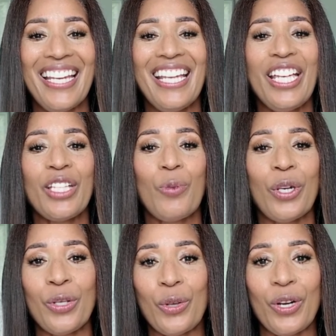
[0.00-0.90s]
Here's
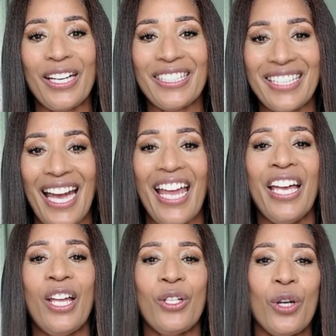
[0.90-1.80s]
what you're learning today.
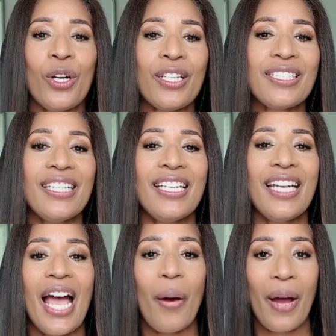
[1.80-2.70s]
You're going to see
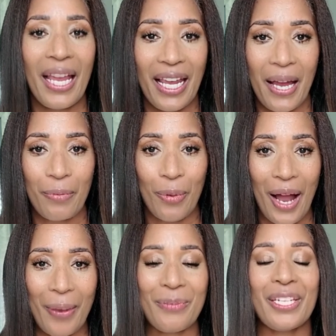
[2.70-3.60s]
how AI
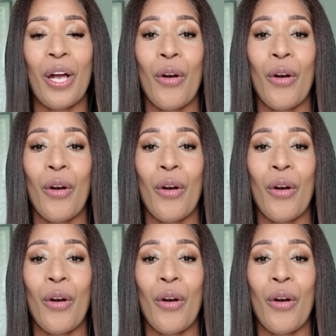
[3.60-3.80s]
prompts